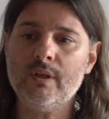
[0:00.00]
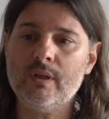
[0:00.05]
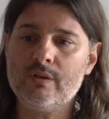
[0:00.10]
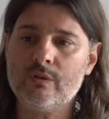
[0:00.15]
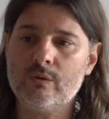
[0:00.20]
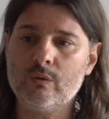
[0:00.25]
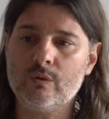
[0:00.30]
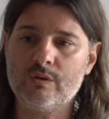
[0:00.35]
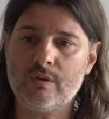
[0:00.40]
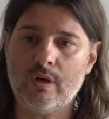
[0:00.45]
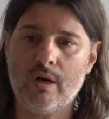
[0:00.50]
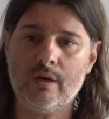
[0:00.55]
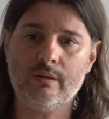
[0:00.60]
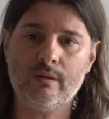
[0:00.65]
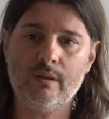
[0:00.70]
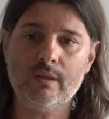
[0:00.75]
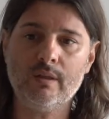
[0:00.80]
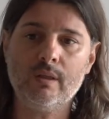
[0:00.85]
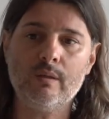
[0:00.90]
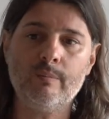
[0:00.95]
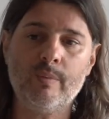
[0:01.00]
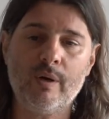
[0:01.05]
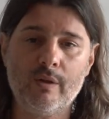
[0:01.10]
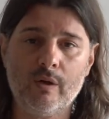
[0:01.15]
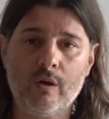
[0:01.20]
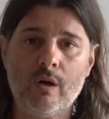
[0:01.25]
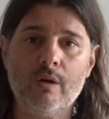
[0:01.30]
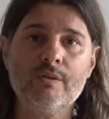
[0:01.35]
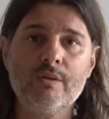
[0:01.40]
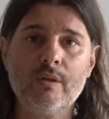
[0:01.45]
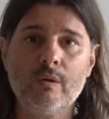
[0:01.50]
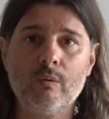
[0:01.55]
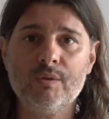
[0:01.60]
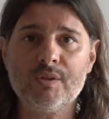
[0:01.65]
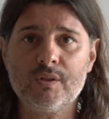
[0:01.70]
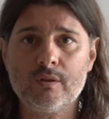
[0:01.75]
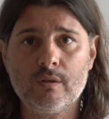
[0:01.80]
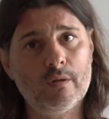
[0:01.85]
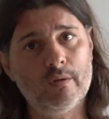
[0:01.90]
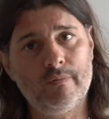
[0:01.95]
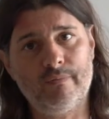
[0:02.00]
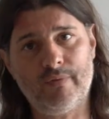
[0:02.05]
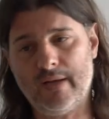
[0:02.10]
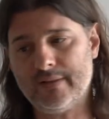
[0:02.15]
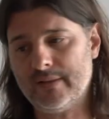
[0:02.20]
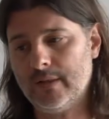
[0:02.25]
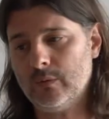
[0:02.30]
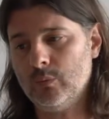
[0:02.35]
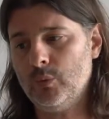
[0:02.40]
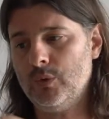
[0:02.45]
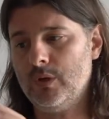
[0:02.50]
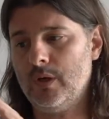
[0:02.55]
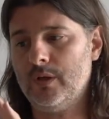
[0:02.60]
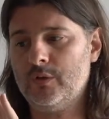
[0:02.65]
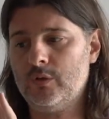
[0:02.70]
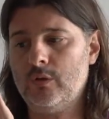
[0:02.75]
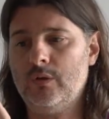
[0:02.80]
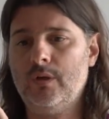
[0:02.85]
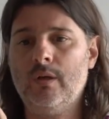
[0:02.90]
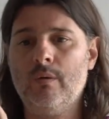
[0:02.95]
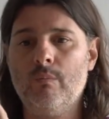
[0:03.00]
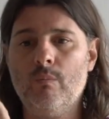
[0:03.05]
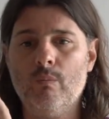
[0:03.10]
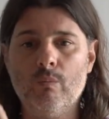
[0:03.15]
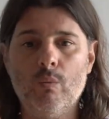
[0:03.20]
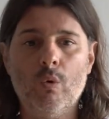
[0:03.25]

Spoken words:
is to start thinking about the consequences of the fact that we are turning